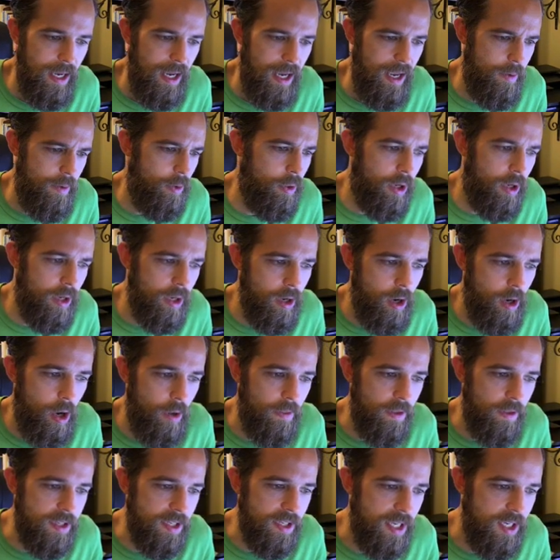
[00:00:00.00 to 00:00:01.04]
And look at all
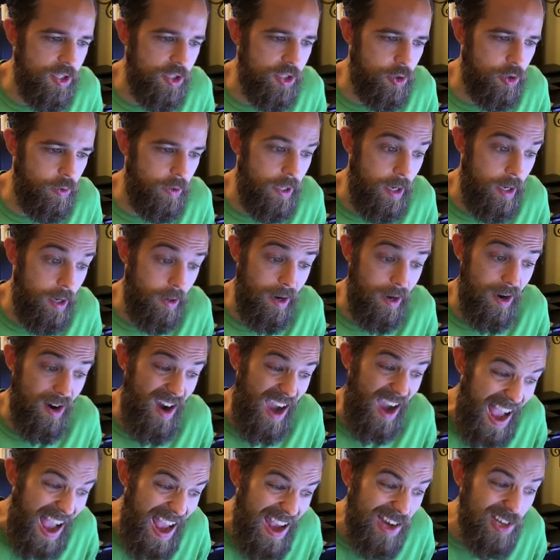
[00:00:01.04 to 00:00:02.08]
this history here. Now,
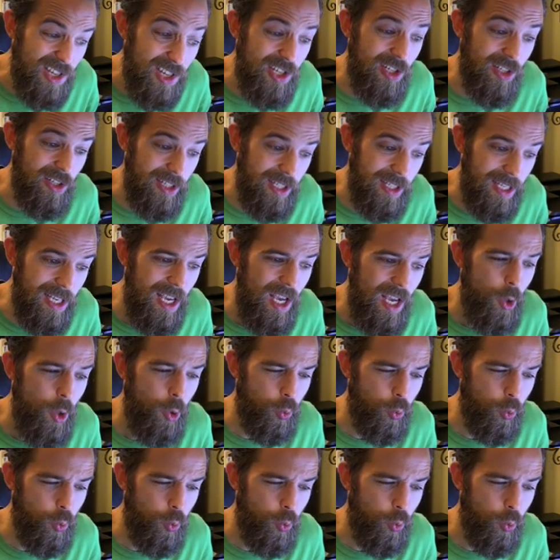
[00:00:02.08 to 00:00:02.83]
I actually